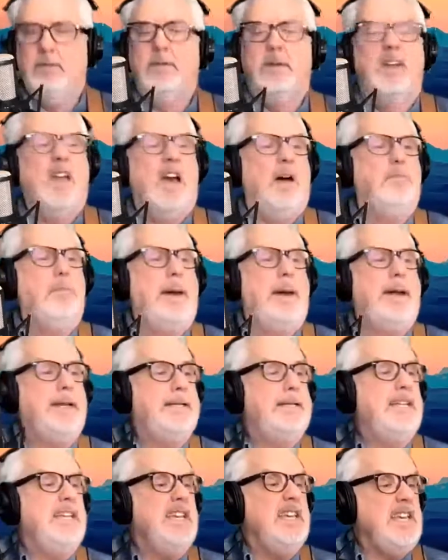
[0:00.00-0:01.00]
Got my
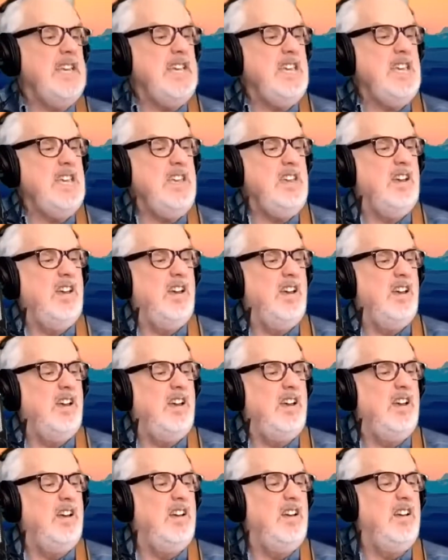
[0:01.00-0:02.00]
tea,
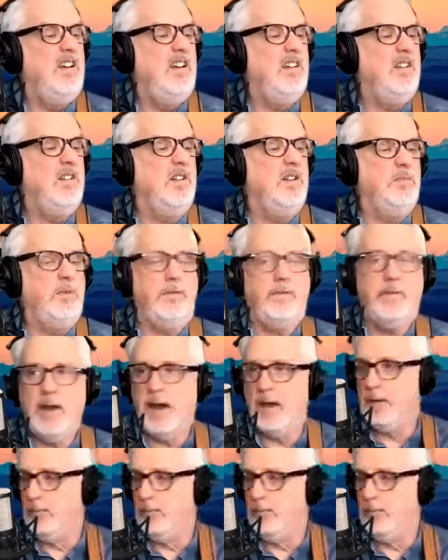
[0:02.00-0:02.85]
and we've got